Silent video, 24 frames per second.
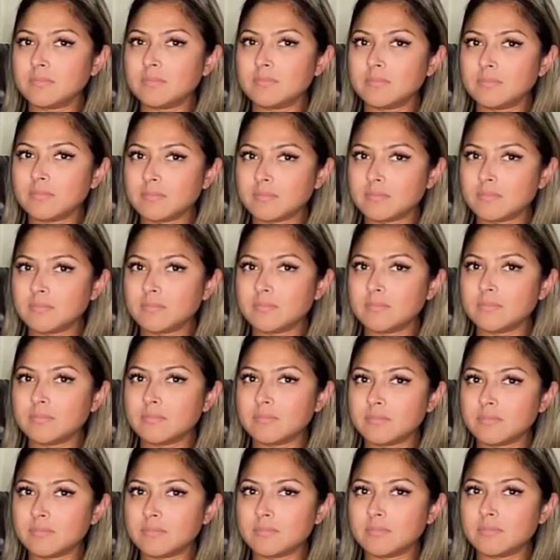
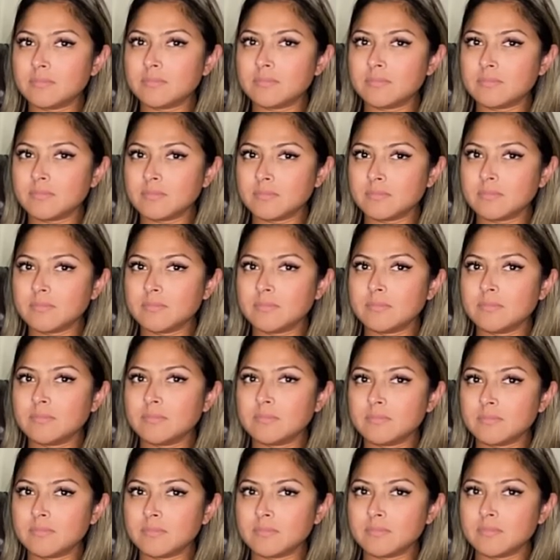
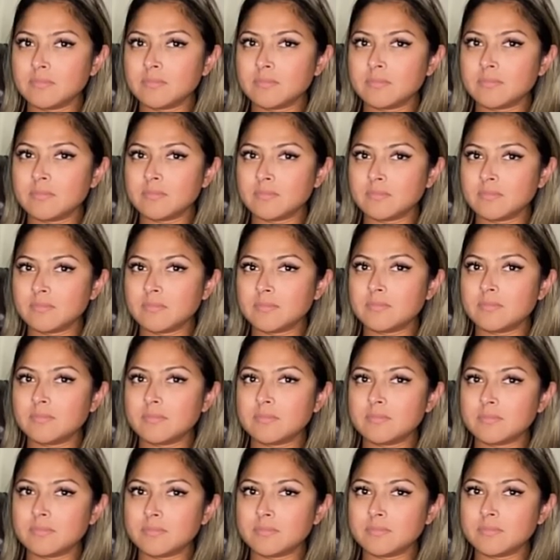
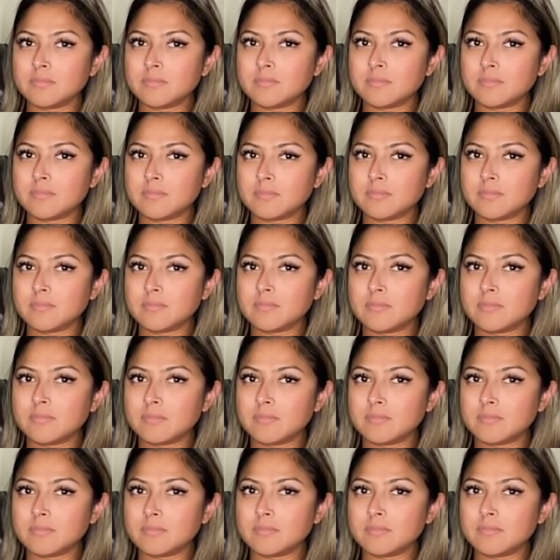
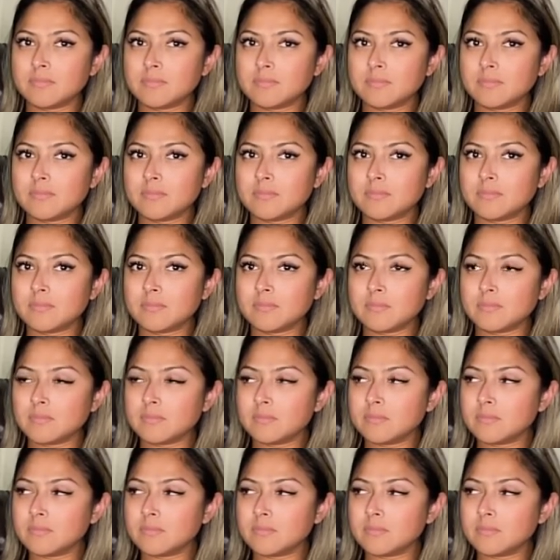[no speech]